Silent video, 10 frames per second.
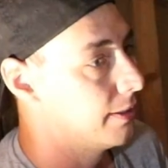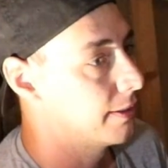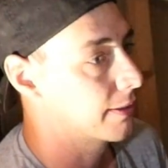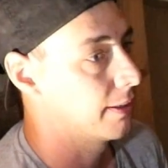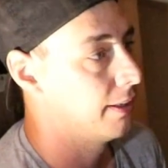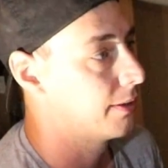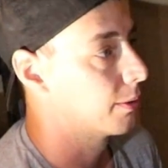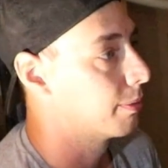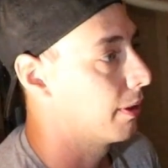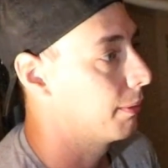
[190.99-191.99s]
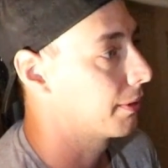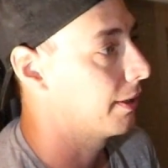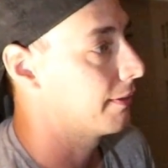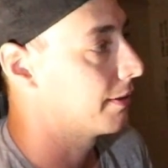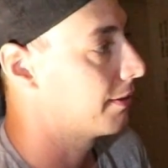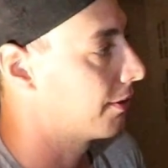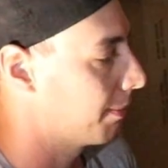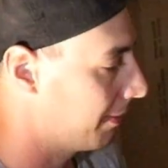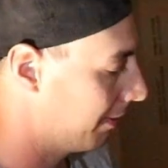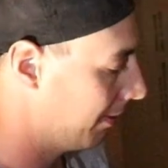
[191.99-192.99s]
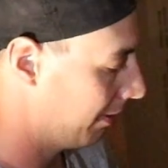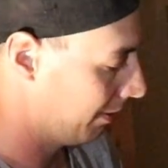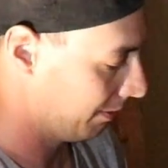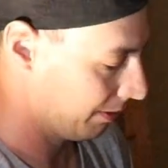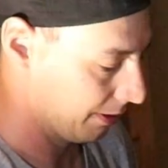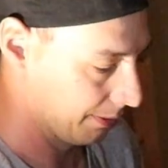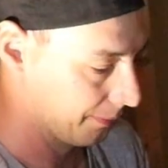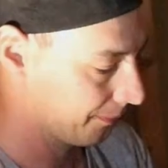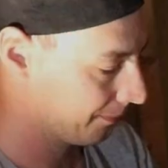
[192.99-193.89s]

In this case, we're probably gonna have to strip this out of the way.